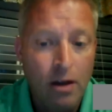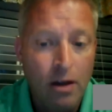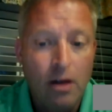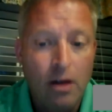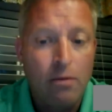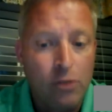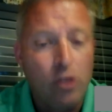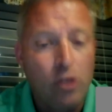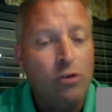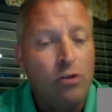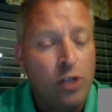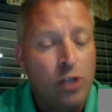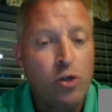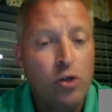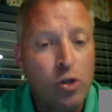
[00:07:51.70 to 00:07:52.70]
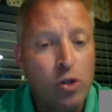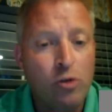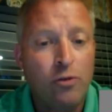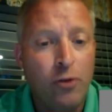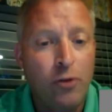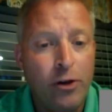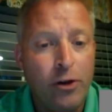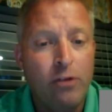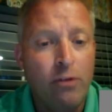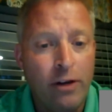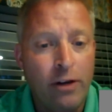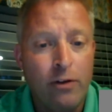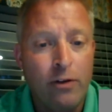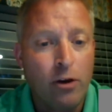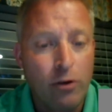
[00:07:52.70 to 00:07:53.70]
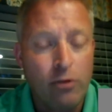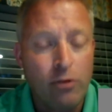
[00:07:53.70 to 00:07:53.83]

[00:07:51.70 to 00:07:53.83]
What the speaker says: So summer school for you, even though you